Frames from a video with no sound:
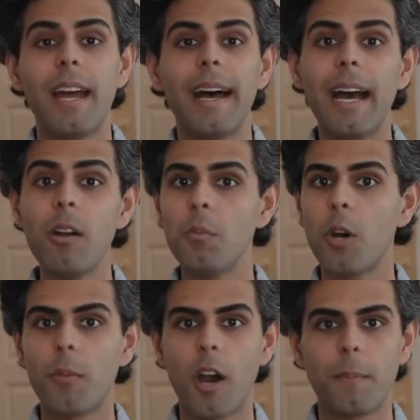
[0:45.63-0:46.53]
Our
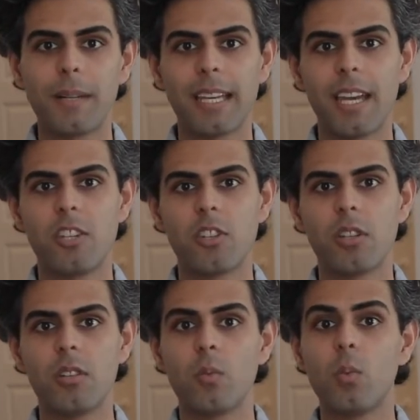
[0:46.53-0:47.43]
mobile
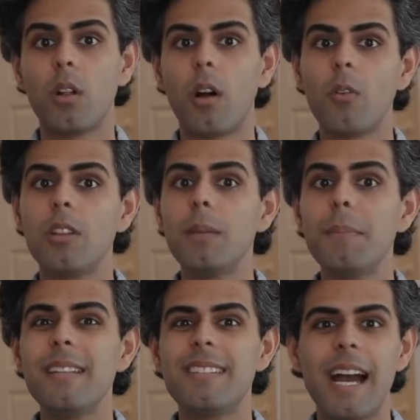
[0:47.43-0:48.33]
application will only
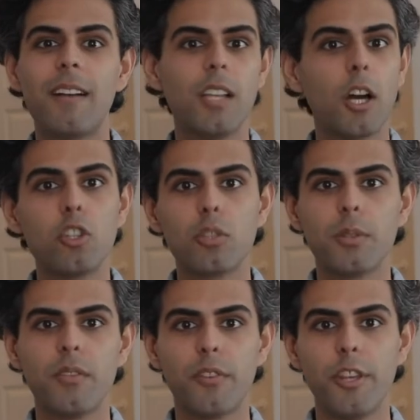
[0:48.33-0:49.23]
be
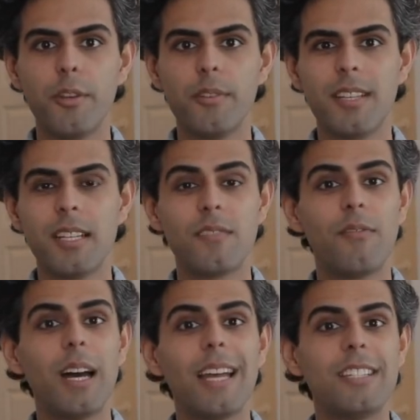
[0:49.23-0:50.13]
downloadable for users
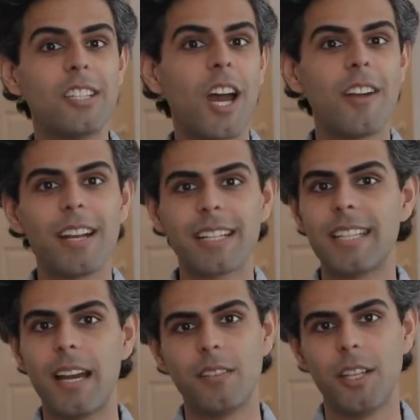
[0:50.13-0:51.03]
via direct
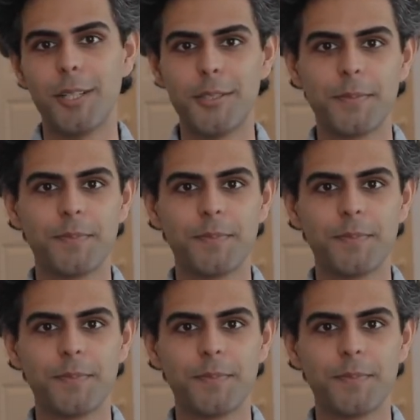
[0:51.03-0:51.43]
download.